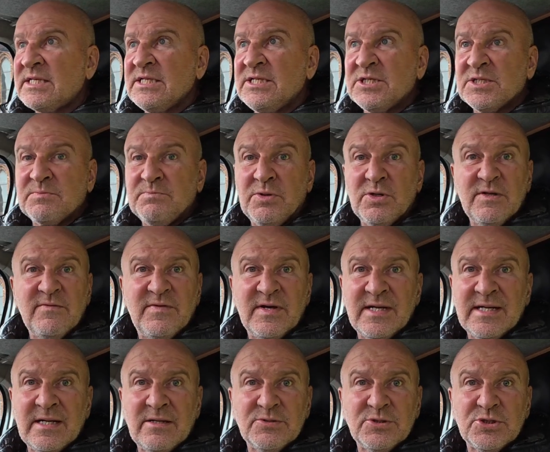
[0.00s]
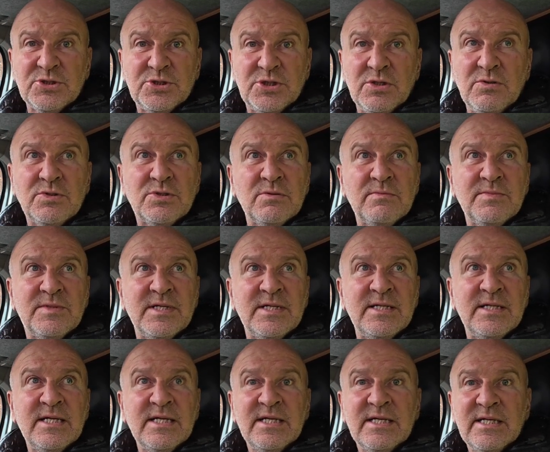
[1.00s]
just pull your finger out and just do
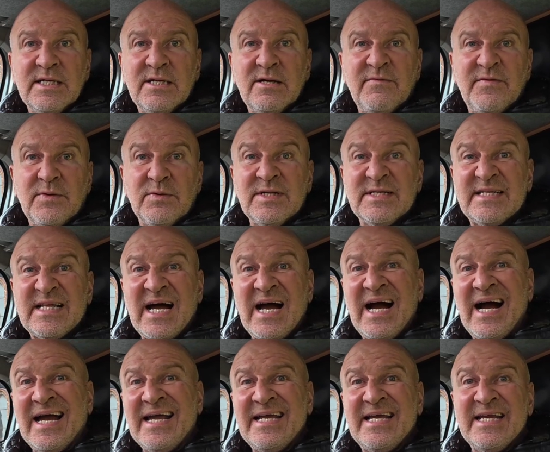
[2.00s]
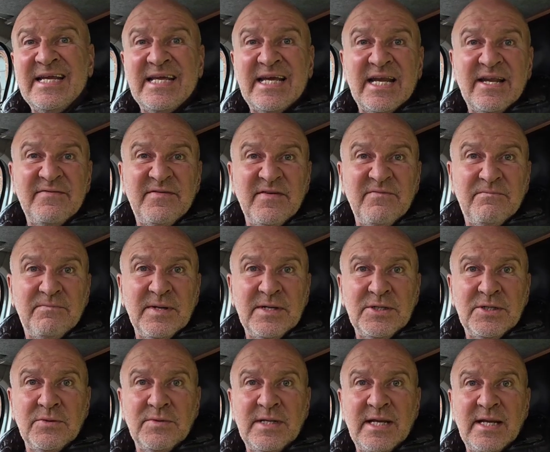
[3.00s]
something. If you want to start hiking again, if you've
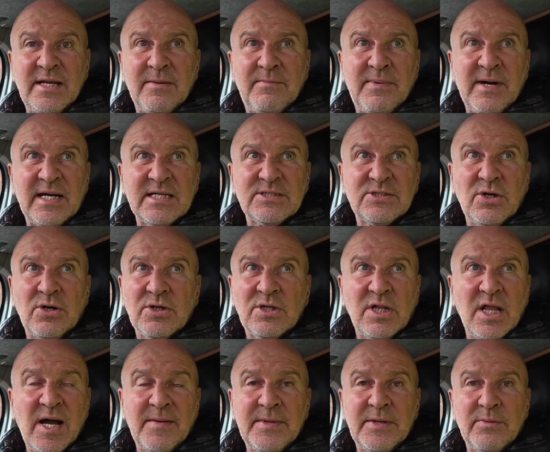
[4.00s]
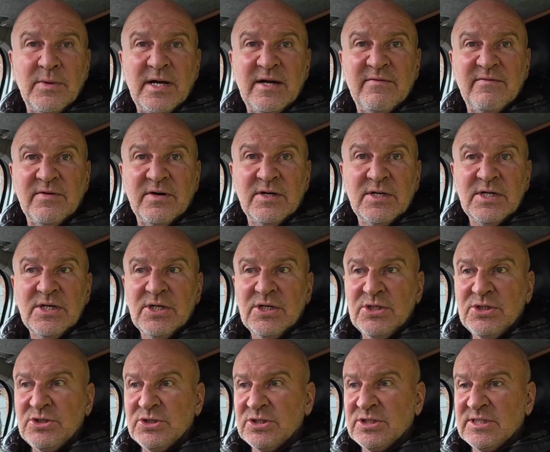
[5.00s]
been doing it in the past, or climbing or whatever,
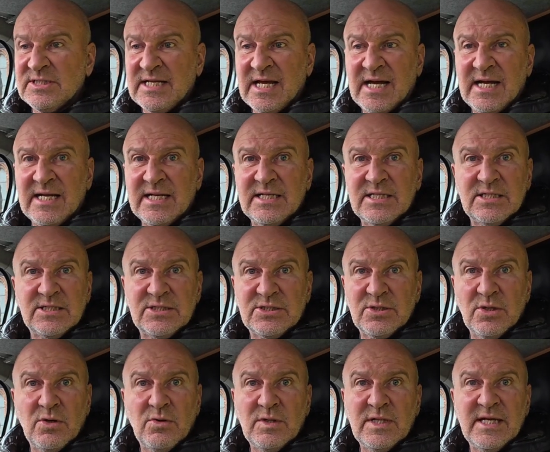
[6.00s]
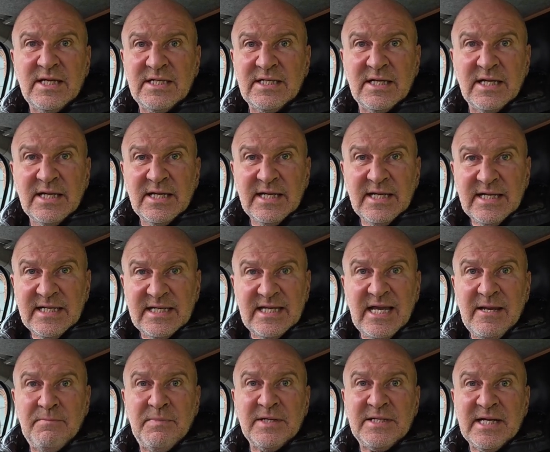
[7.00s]
just start it slowly and
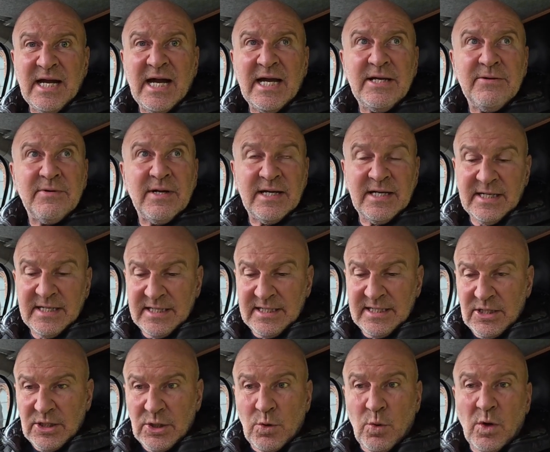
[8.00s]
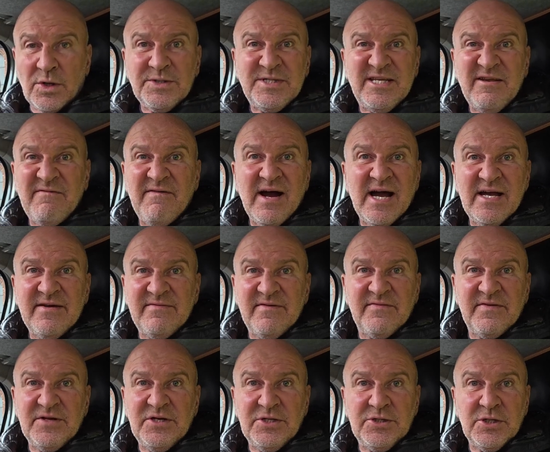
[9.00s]
keep a diary. Quantify
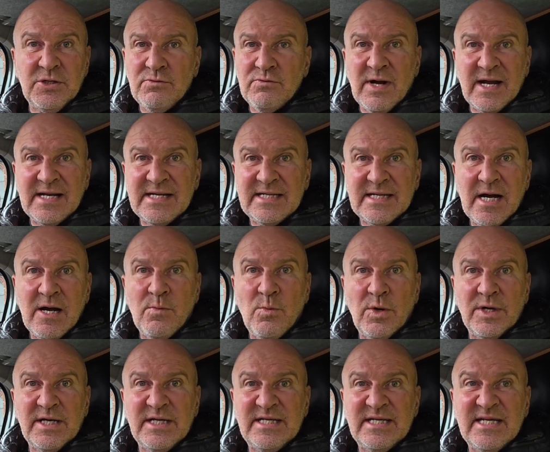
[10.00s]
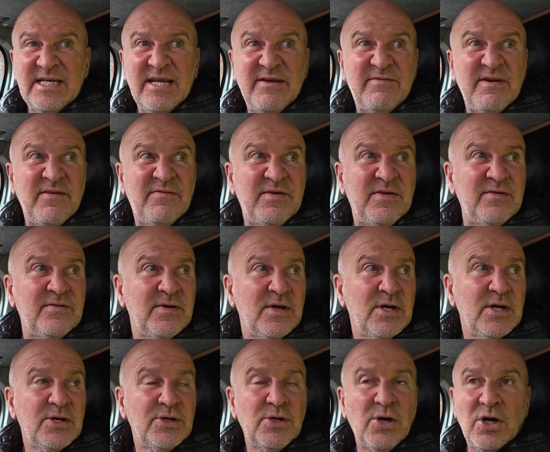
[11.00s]
everything you do. Write down what you did, even if you
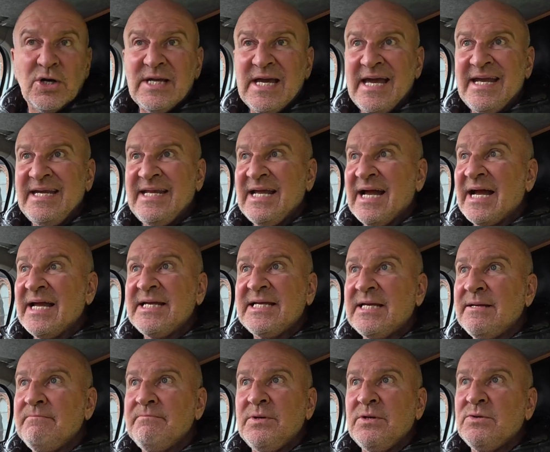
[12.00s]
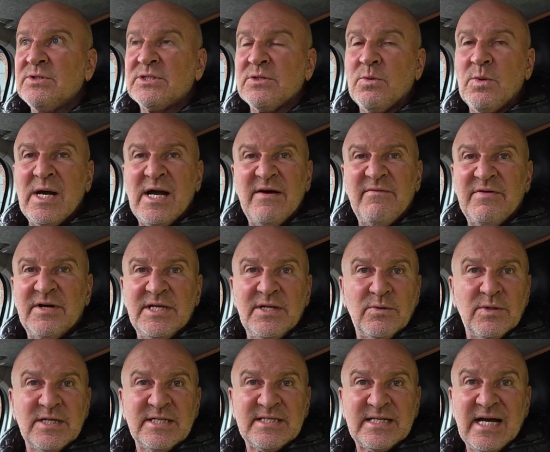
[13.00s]
not get any hiking boots or whatever, and
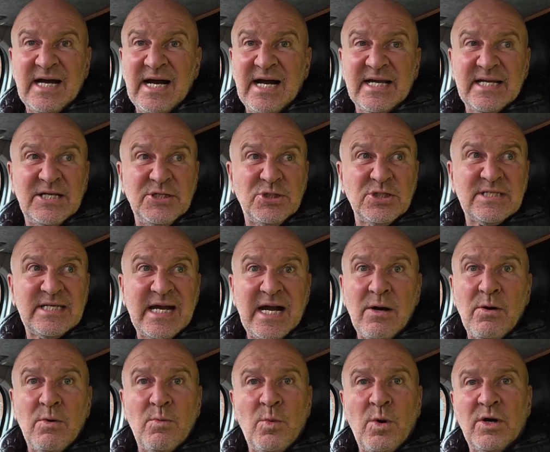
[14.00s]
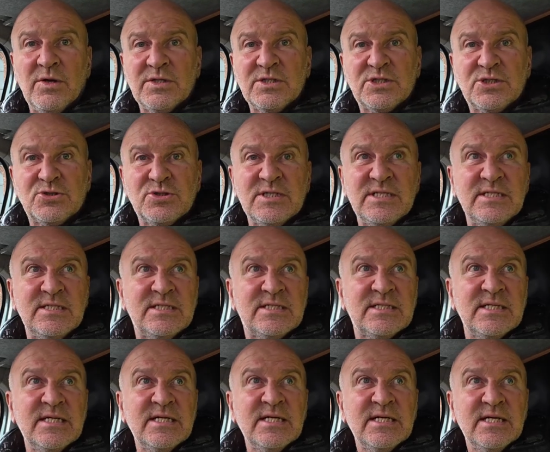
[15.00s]
you want to start hiking, just go out and walk the
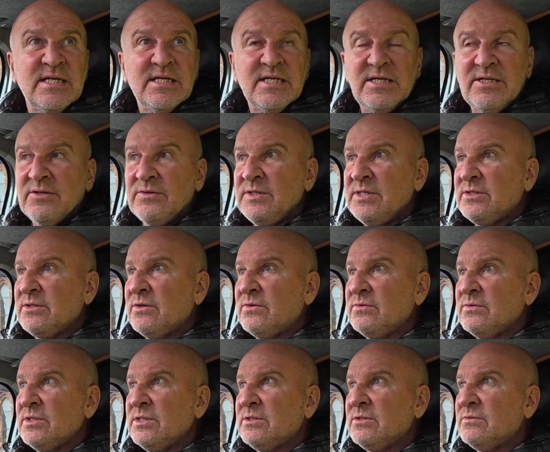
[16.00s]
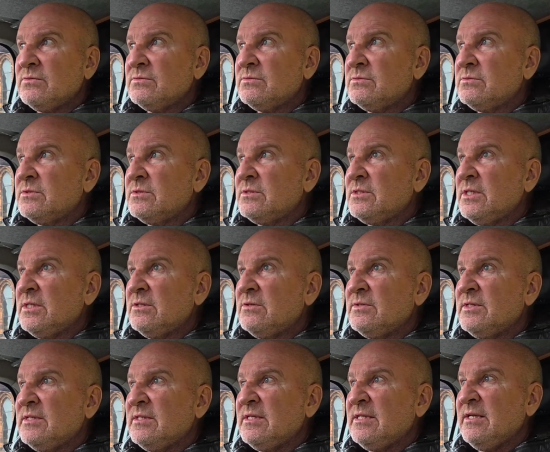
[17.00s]
streets. You don't.
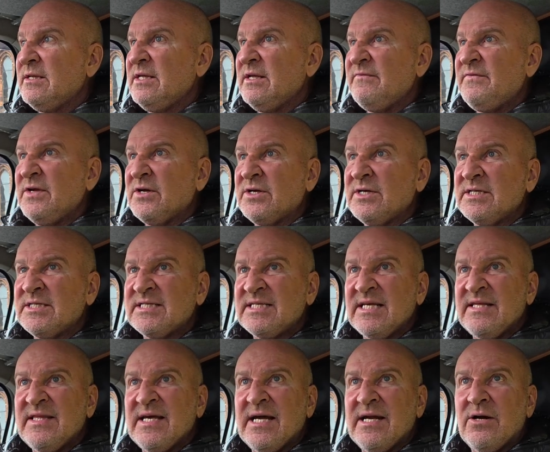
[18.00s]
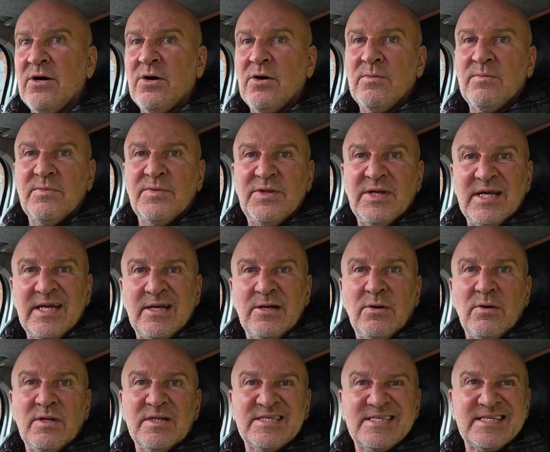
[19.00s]
If you're going to sit there at home thinking,
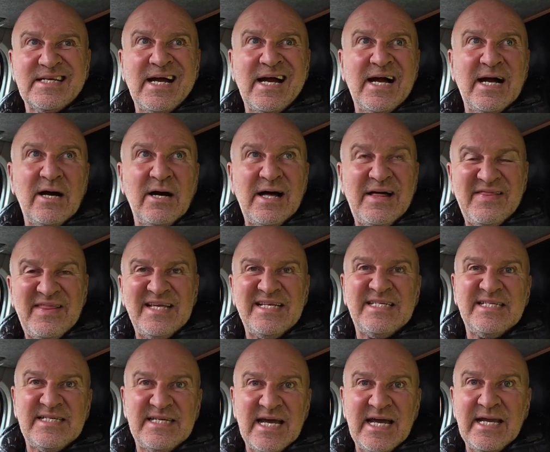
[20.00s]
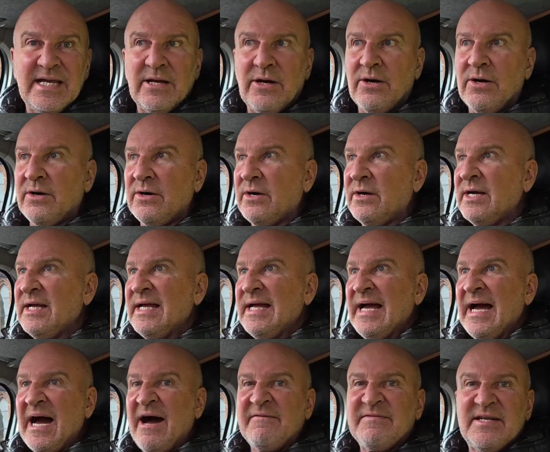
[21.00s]
"Oh, I'll start at this date or
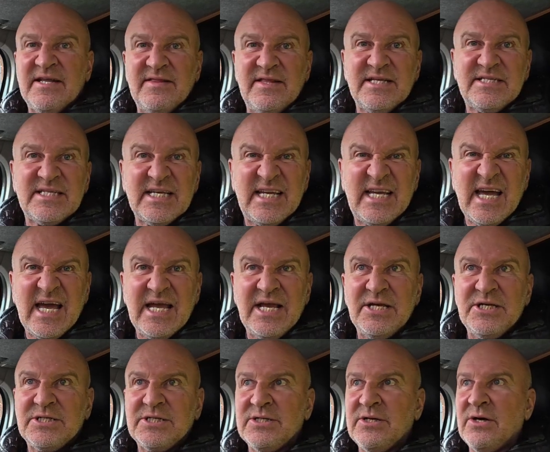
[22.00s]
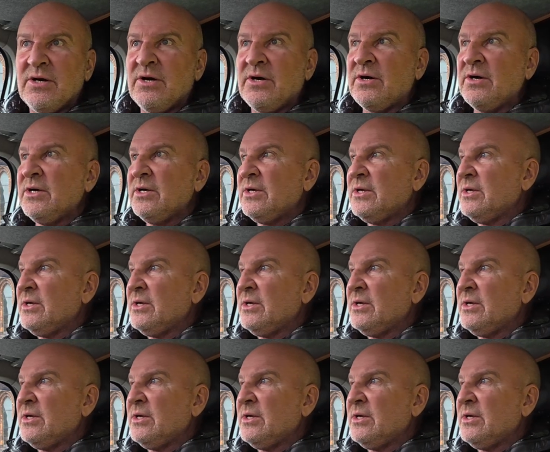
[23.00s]
after this occasion," or